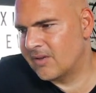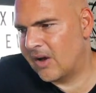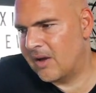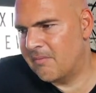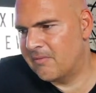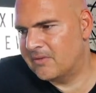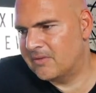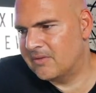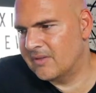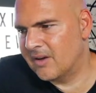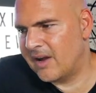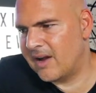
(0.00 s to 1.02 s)
I
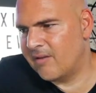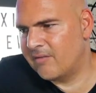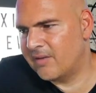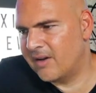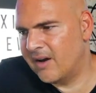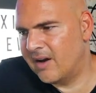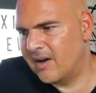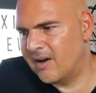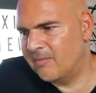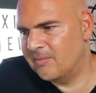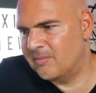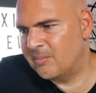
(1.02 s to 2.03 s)
have
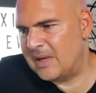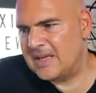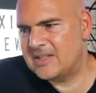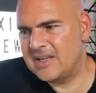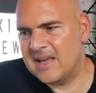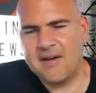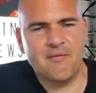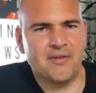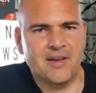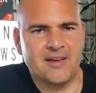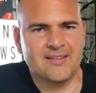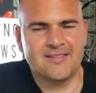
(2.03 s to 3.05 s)
PC
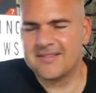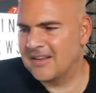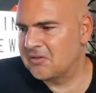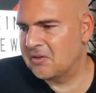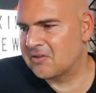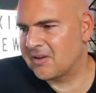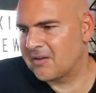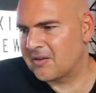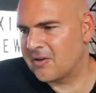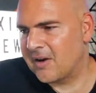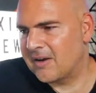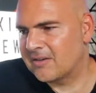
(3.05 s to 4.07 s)
envy. That does sound like
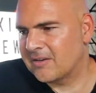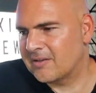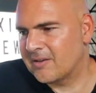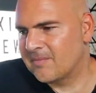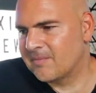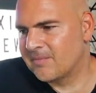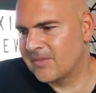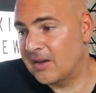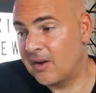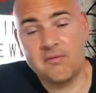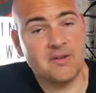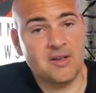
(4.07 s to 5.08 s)
a great system,
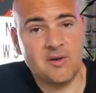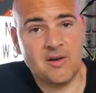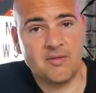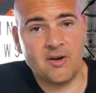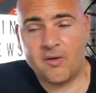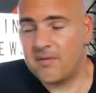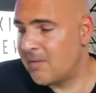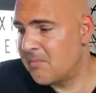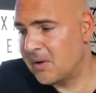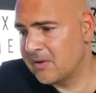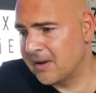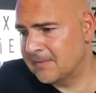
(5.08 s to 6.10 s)
and hopefully you have a lot of fun
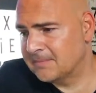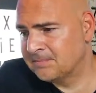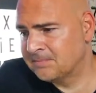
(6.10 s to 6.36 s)
building it.